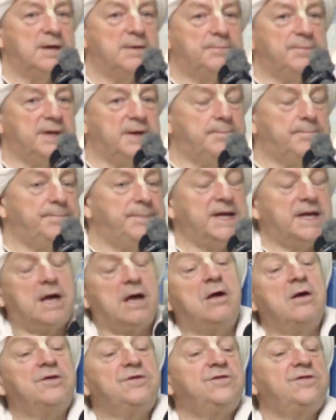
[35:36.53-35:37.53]

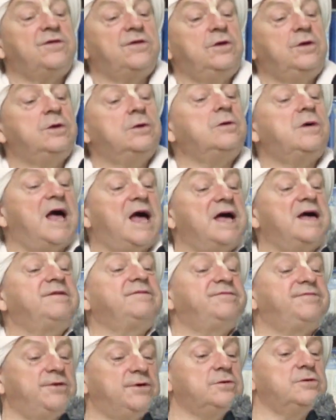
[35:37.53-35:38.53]
because you
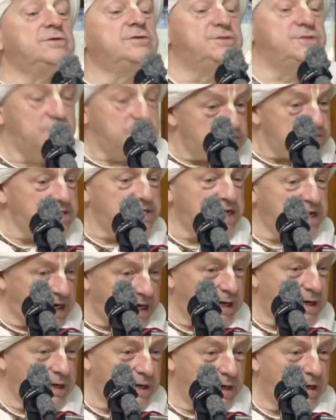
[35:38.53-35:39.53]
have your
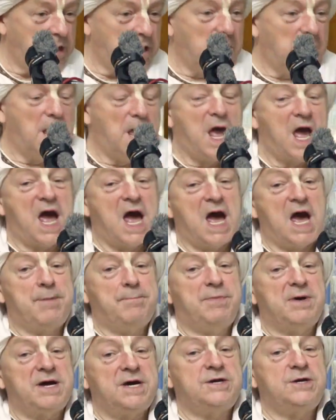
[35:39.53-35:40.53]
duty.
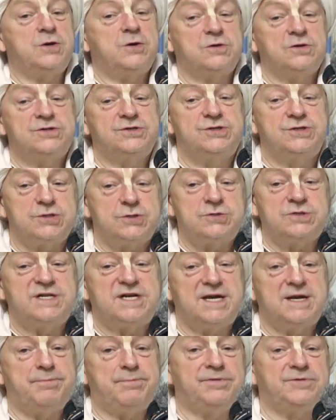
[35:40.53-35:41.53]
But your
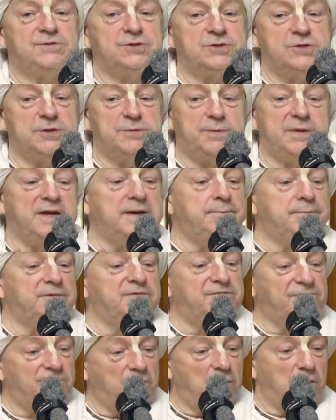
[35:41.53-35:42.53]
duty should be
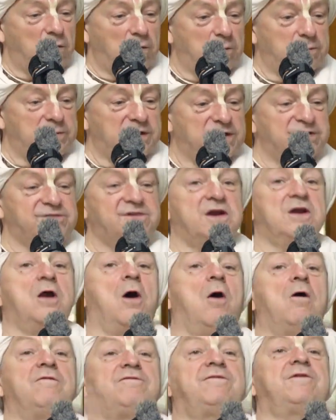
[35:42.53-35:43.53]
performed as an
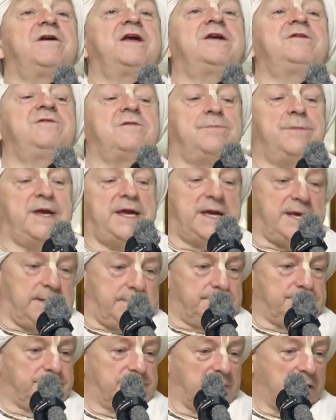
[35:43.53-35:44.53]
offering to
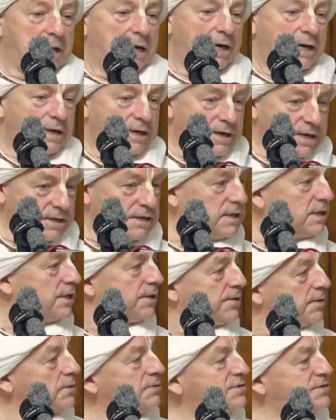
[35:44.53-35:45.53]
me. Yad
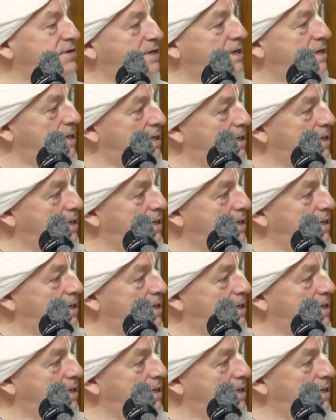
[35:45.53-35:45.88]
karosi